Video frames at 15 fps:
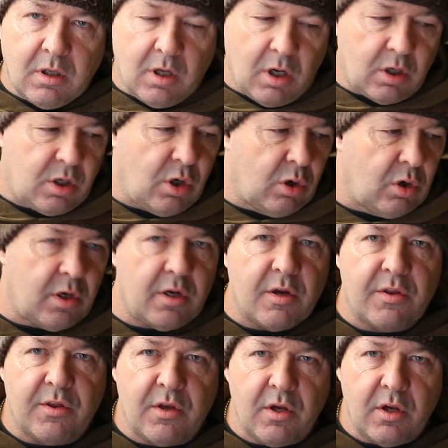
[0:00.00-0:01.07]
a gun and a
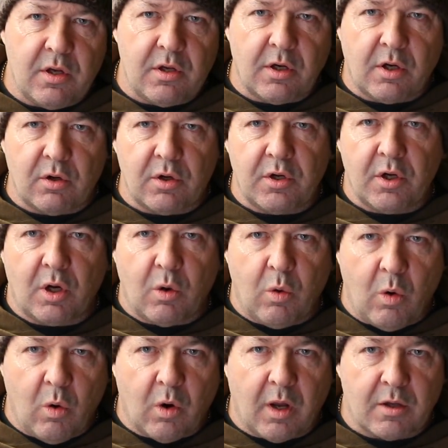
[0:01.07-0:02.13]
third, a gun and a
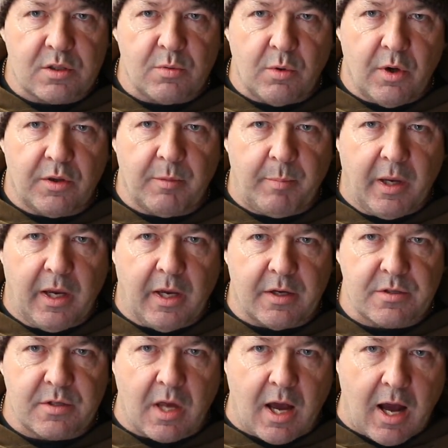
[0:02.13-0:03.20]
quarter's worth of
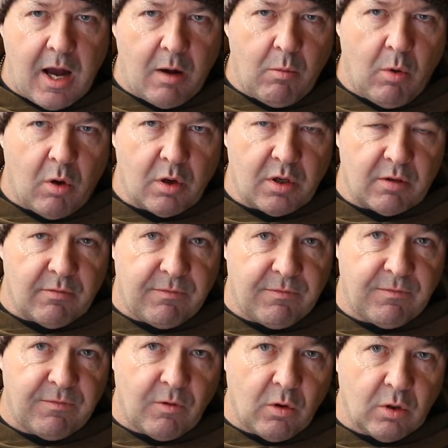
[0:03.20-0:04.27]
paste. I want
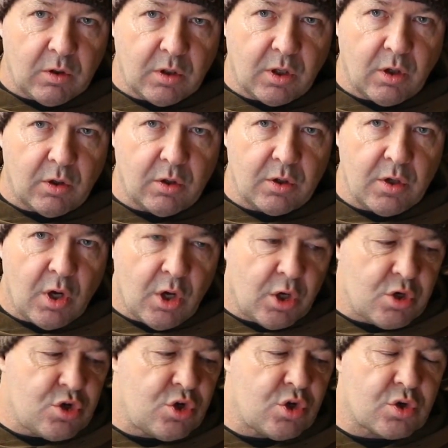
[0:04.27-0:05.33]
full gun,
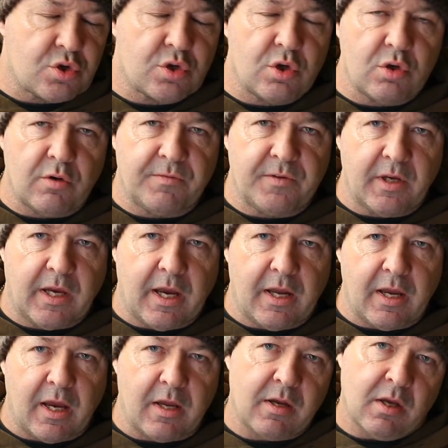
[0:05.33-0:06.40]
just enough to get
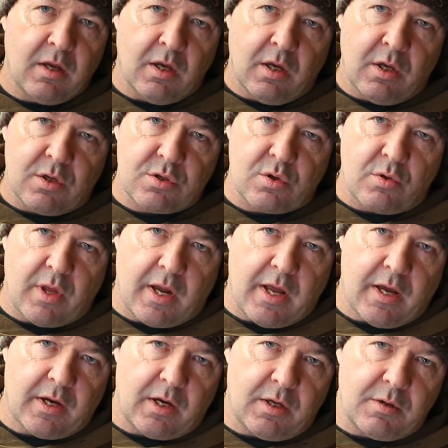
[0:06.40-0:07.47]
in so that
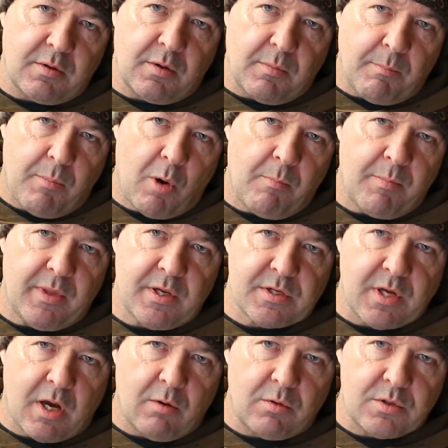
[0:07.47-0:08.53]
I can pump
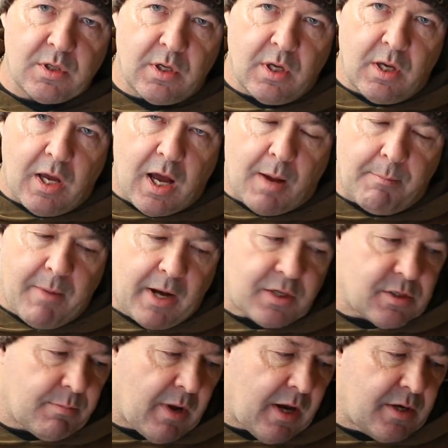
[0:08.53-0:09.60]
this out. I'm
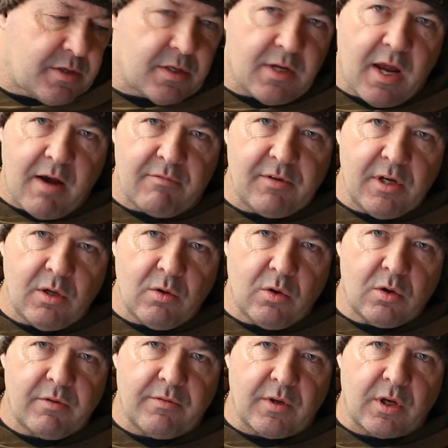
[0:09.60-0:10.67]
maximising every
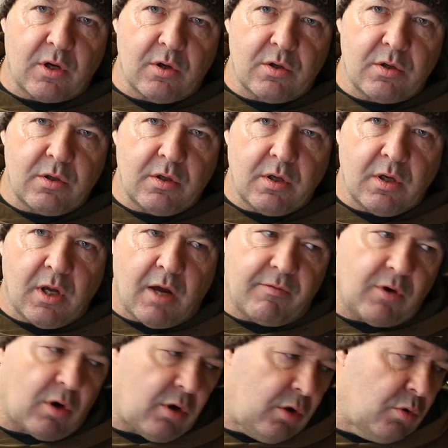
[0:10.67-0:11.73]
load of the gun.
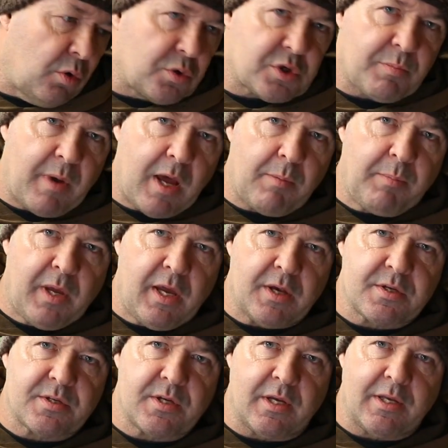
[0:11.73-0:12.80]
I've got no spare
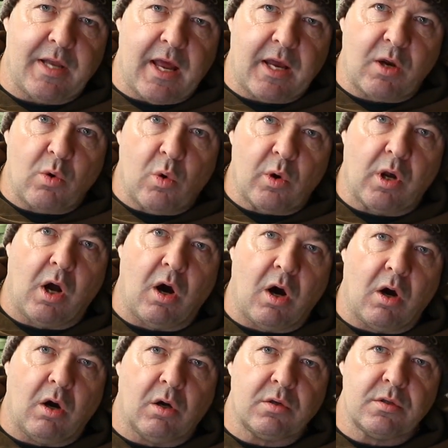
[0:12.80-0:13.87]
paste sitting there going
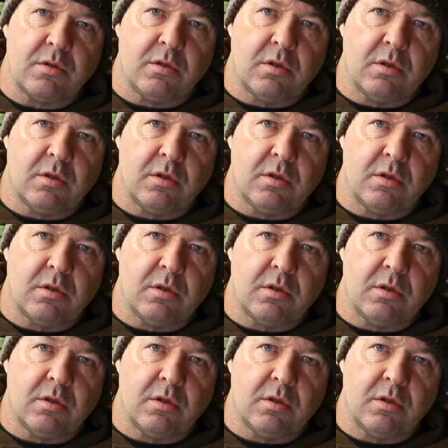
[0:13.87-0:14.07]
hard.